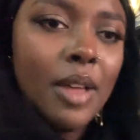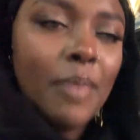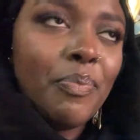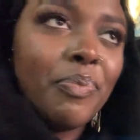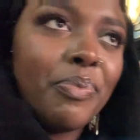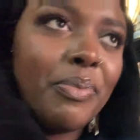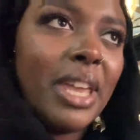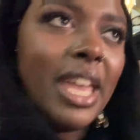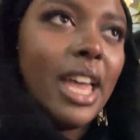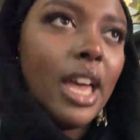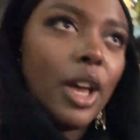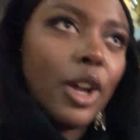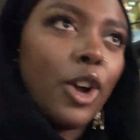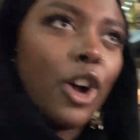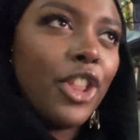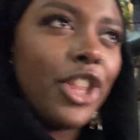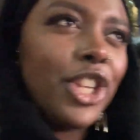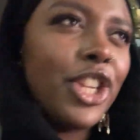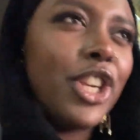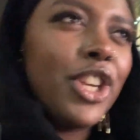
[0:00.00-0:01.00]
But yeah, got
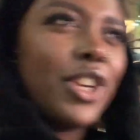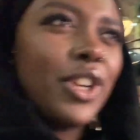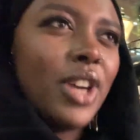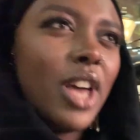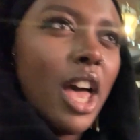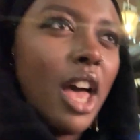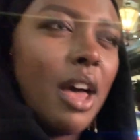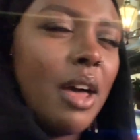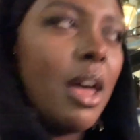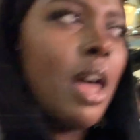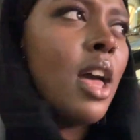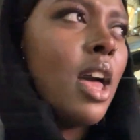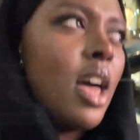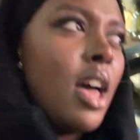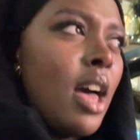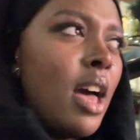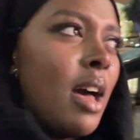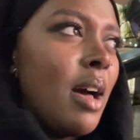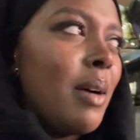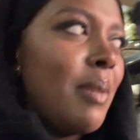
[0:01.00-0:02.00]
the new
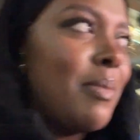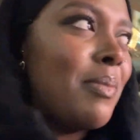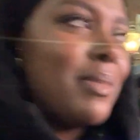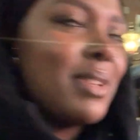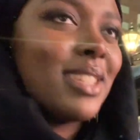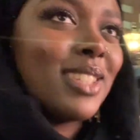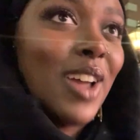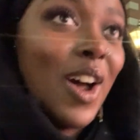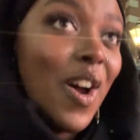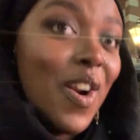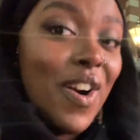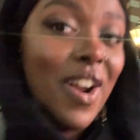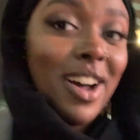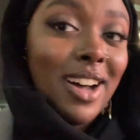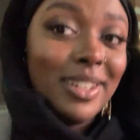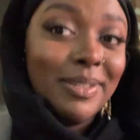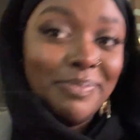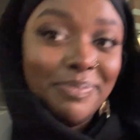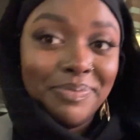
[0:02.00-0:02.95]
mascara